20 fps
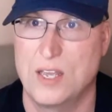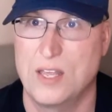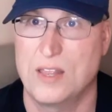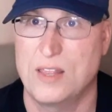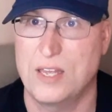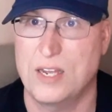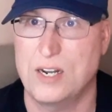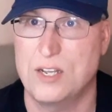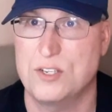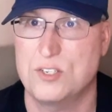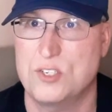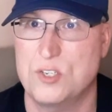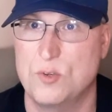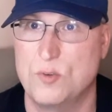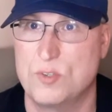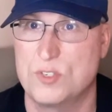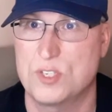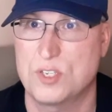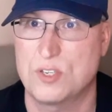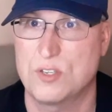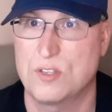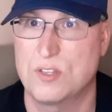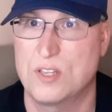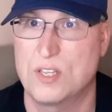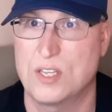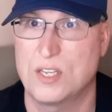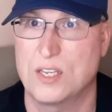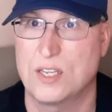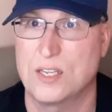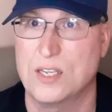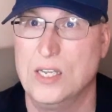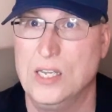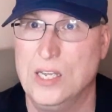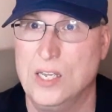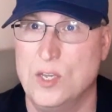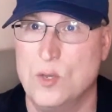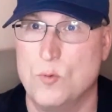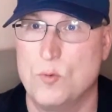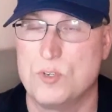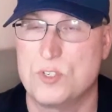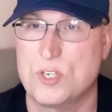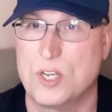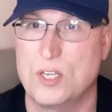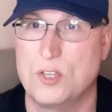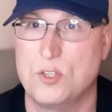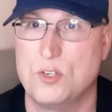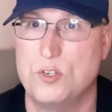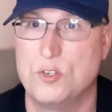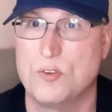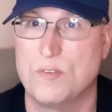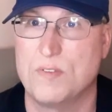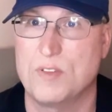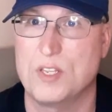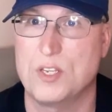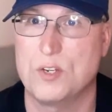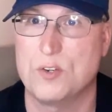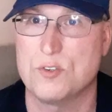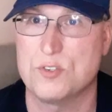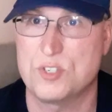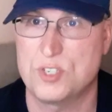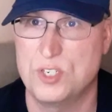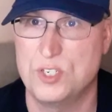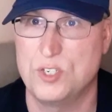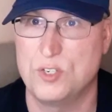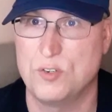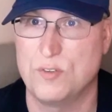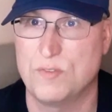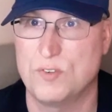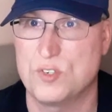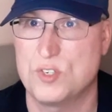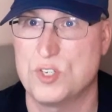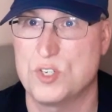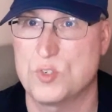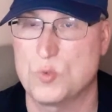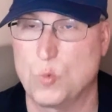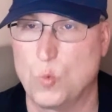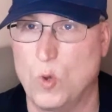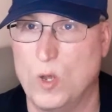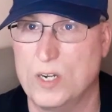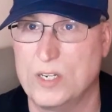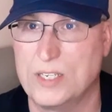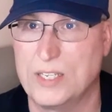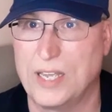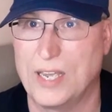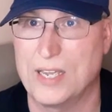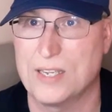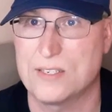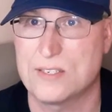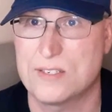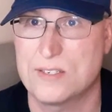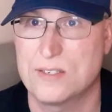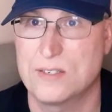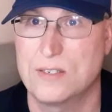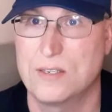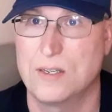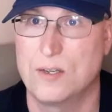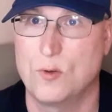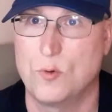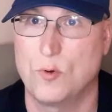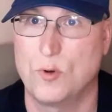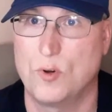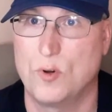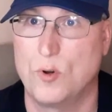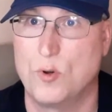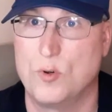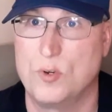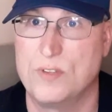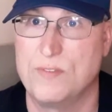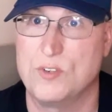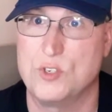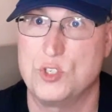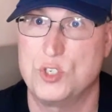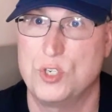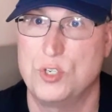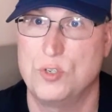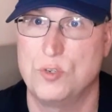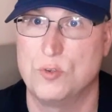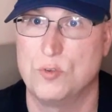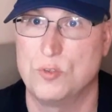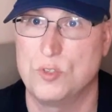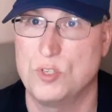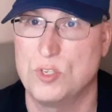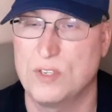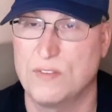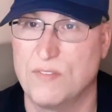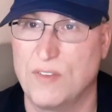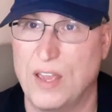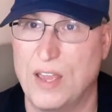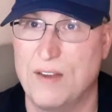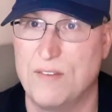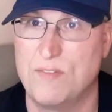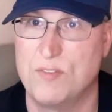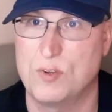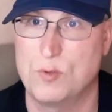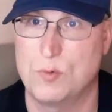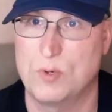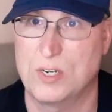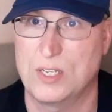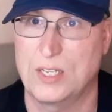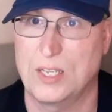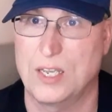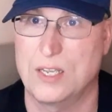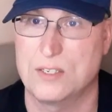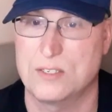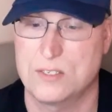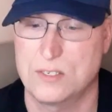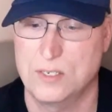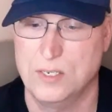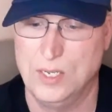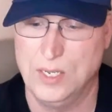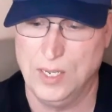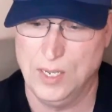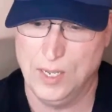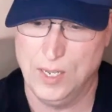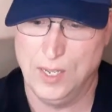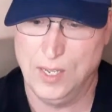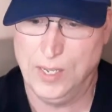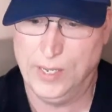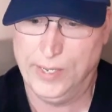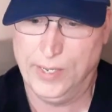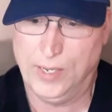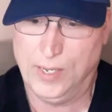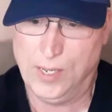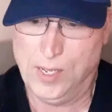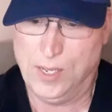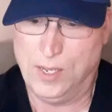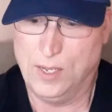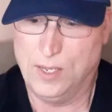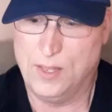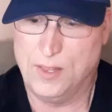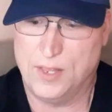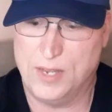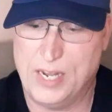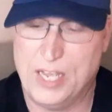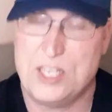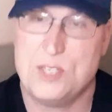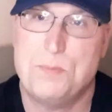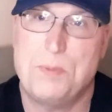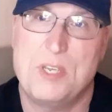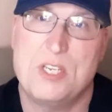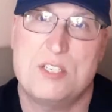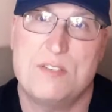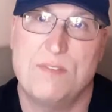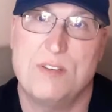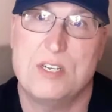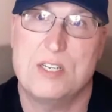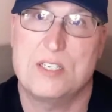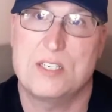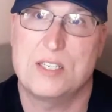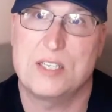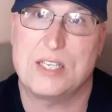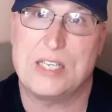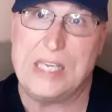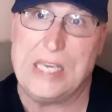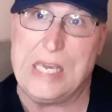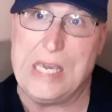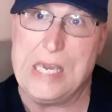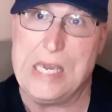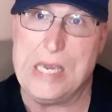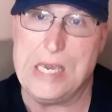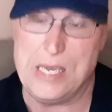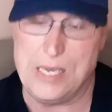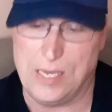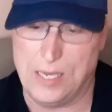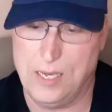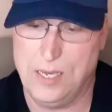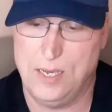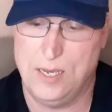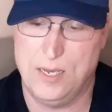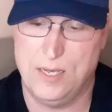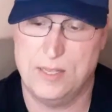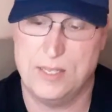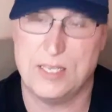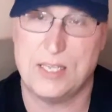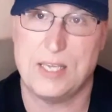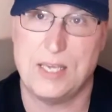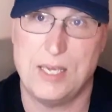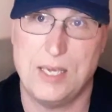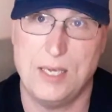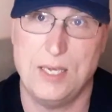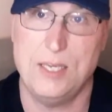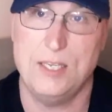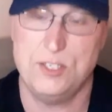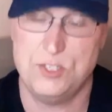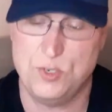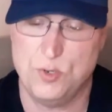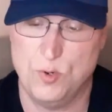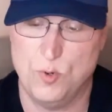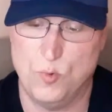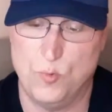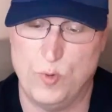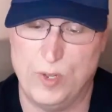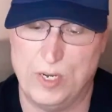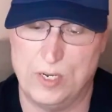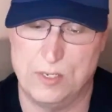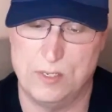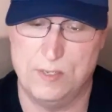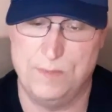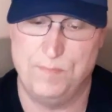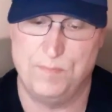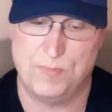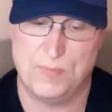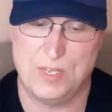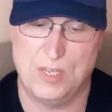That also is a good thing, which I learned over the years to do, versus one guess or even two. You give everyone a guess. The next piece of it is the key. The key to a riddle.